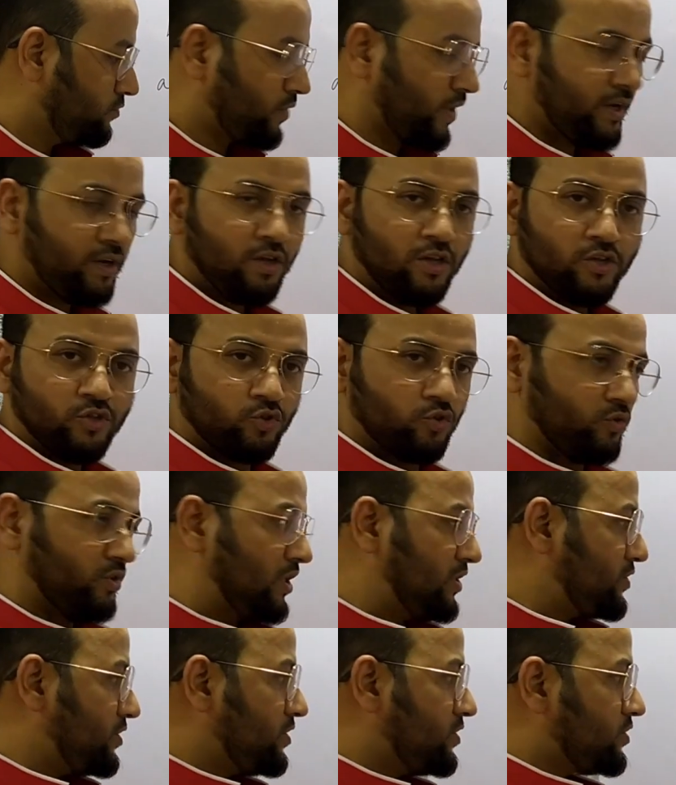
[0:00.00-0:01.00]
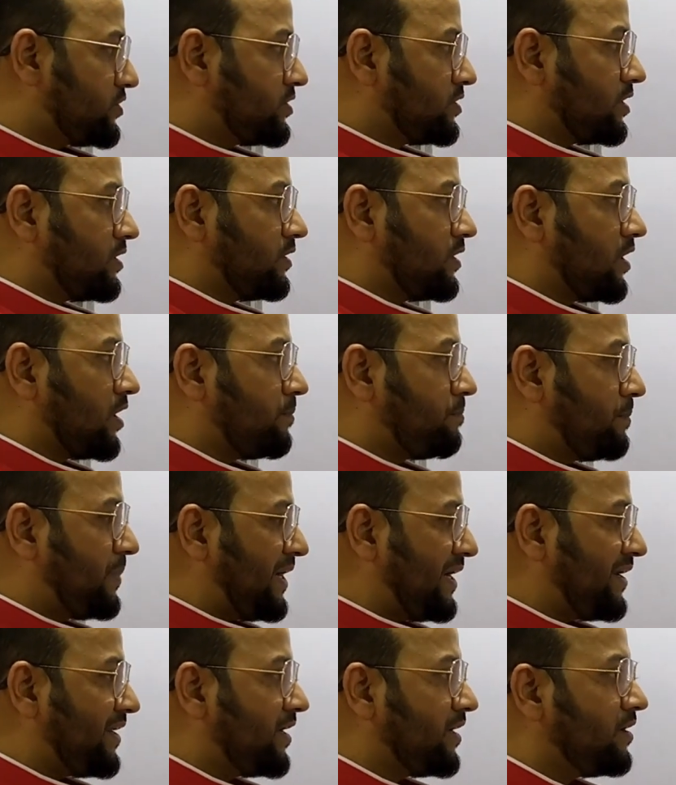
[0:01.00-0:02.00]
Fine. So this is the
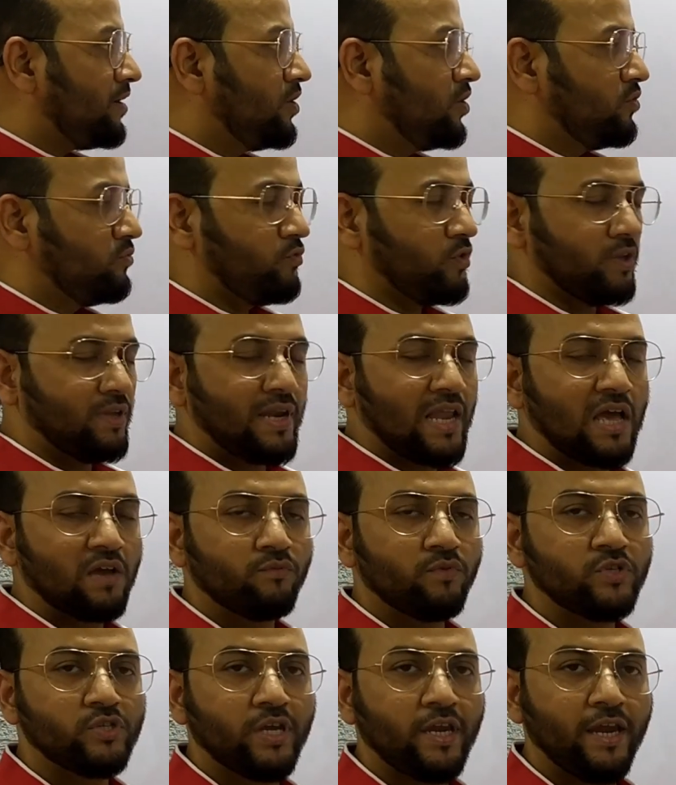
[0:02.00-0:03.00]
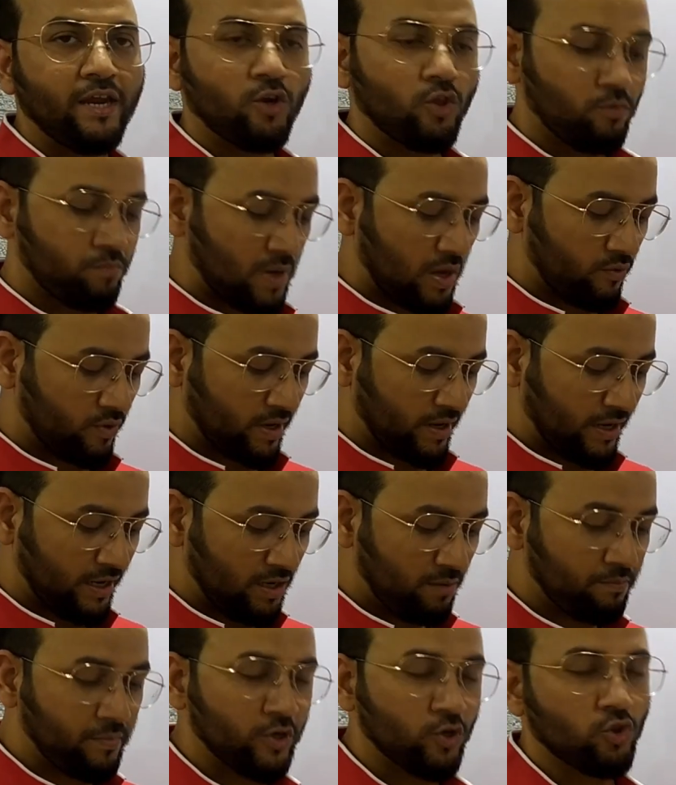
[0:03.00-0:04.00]
PDA for the language A to the power
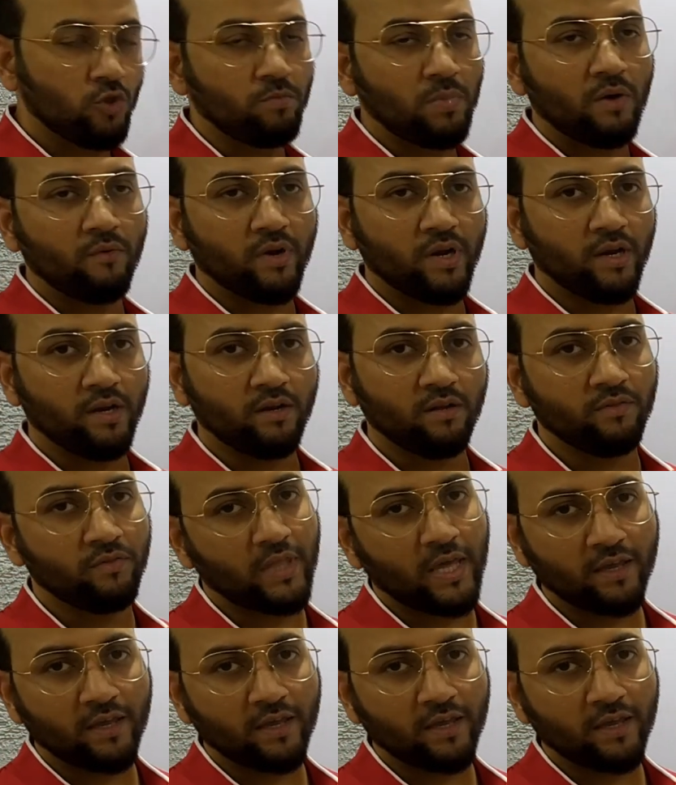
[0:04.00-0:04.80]
N, B to the power N.